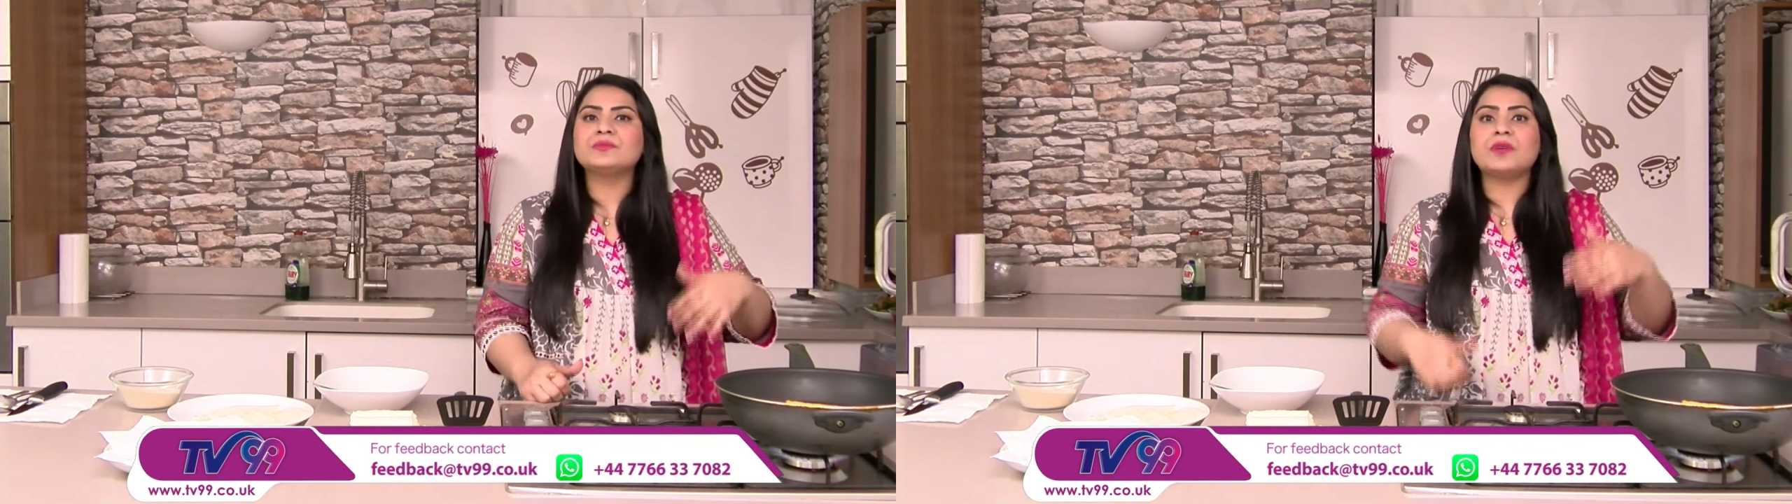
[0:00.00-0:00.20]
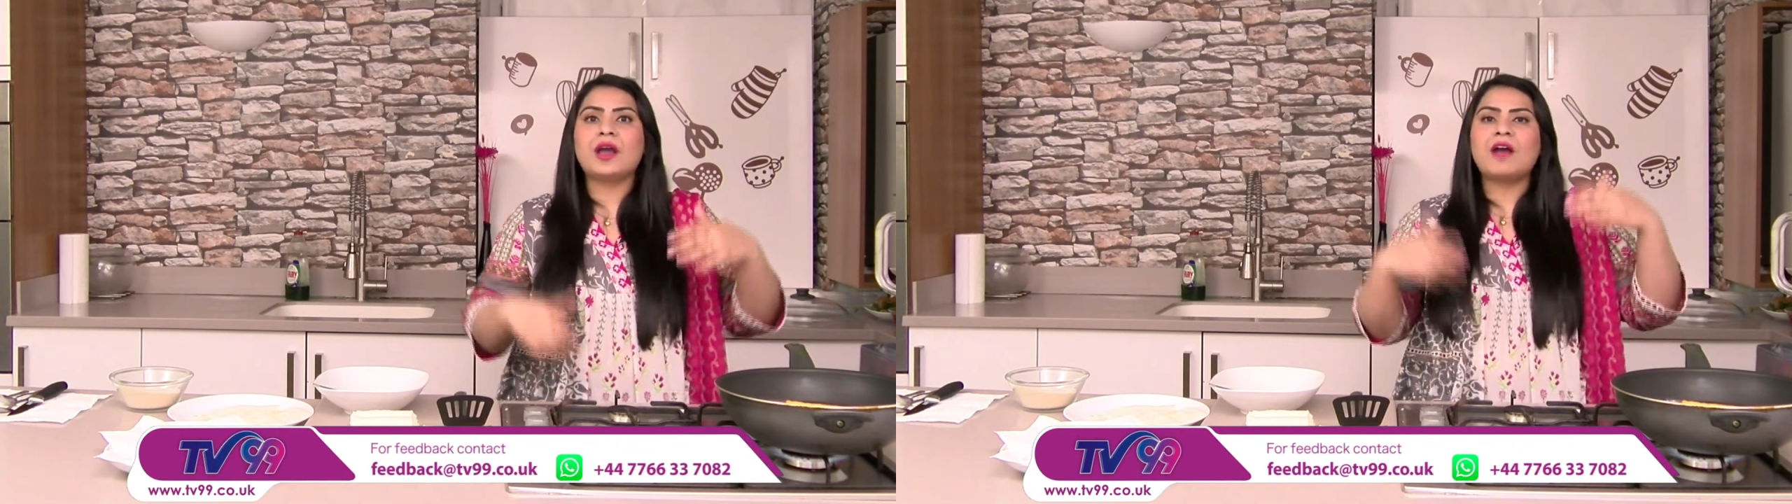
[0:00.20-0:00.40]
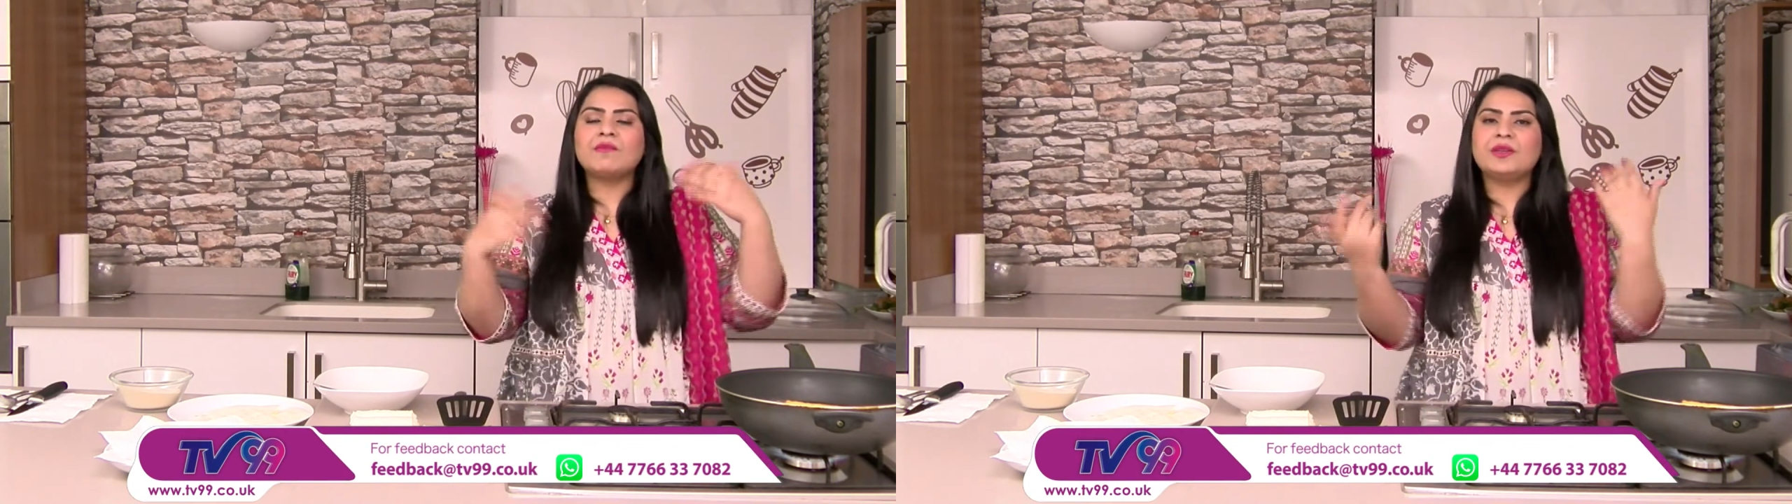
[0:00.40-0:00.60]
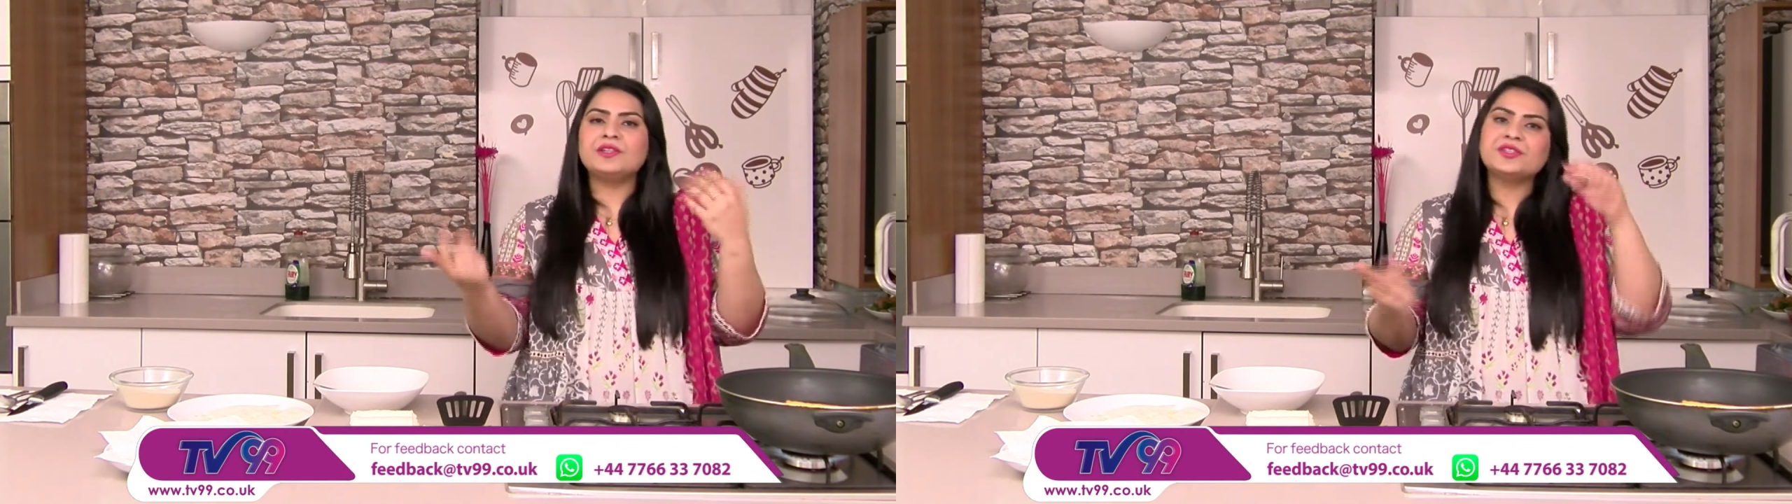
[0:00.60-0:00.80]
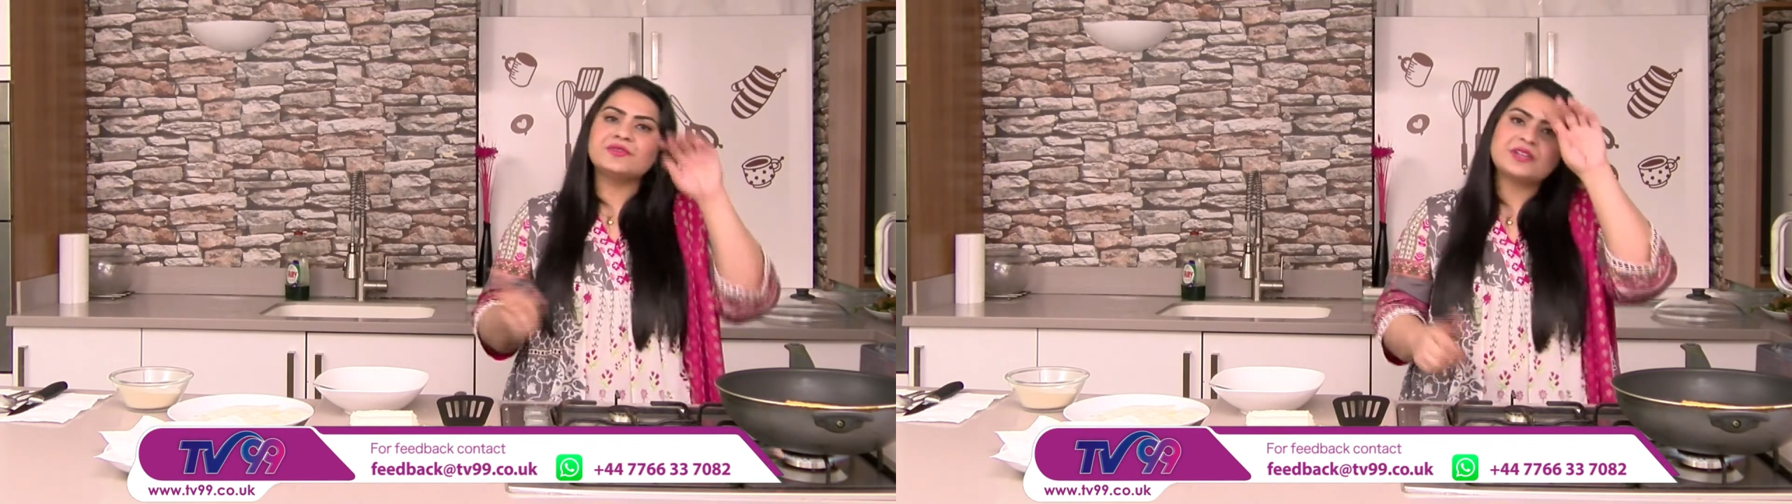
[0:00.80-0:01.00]
have
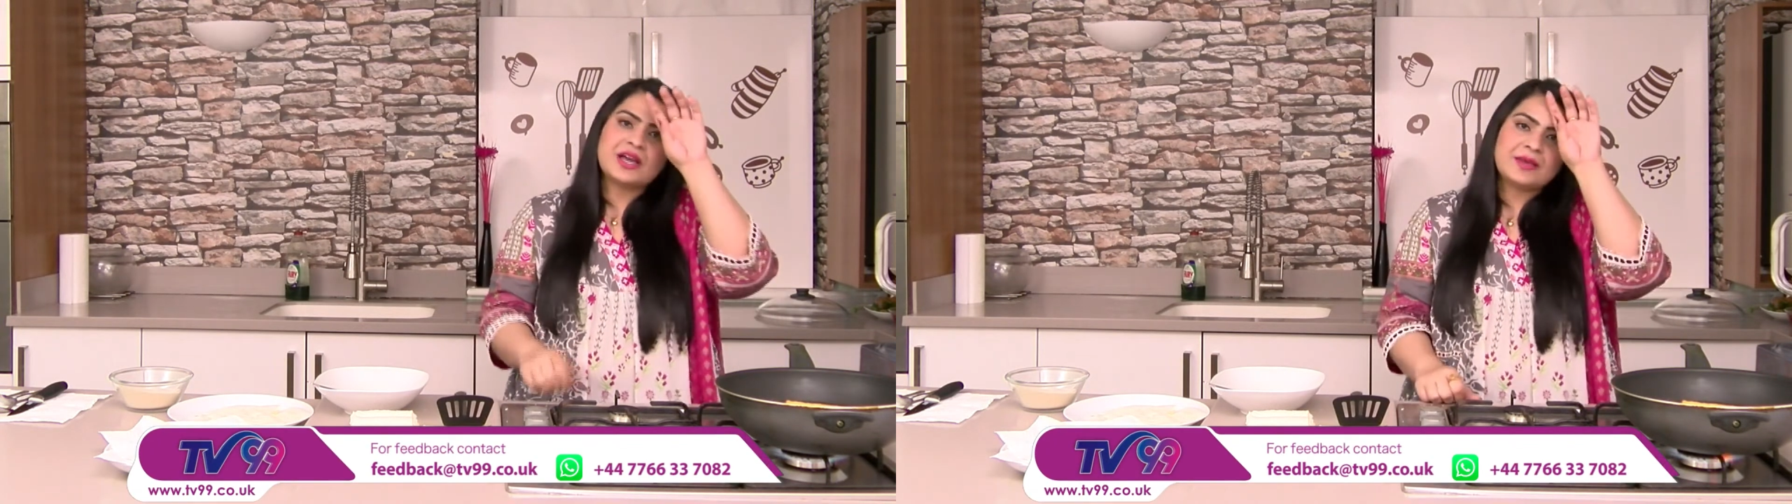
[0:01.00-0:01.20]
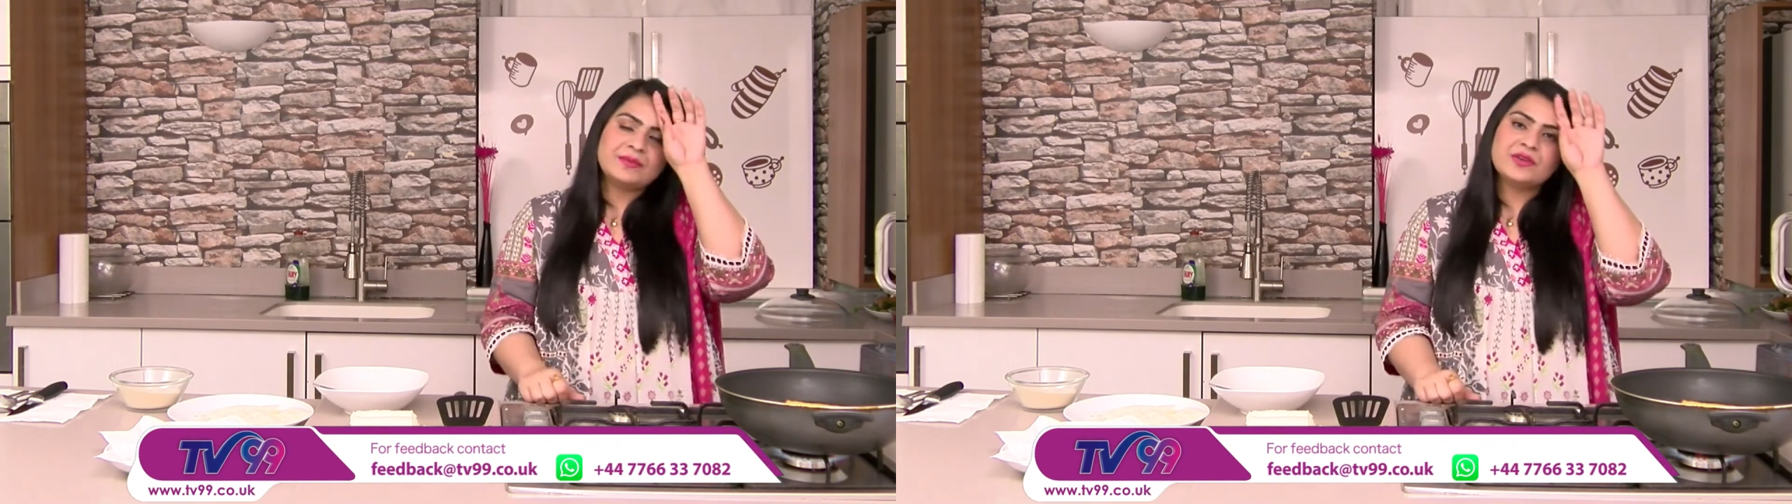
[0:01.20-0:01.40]
plenty of time,